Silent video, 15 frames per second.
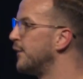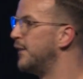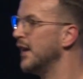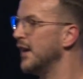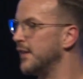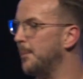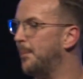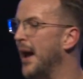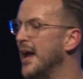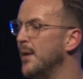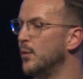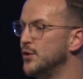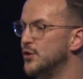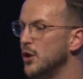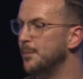of the
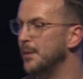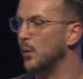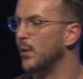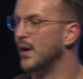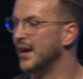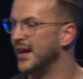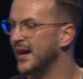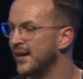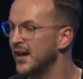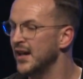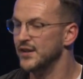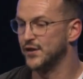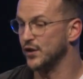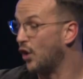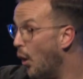pain, would you be willing
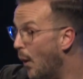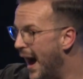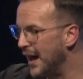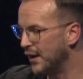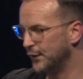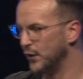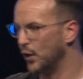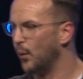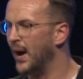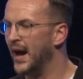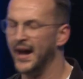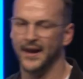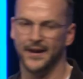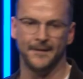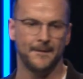to go out of your
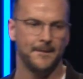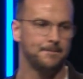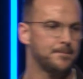way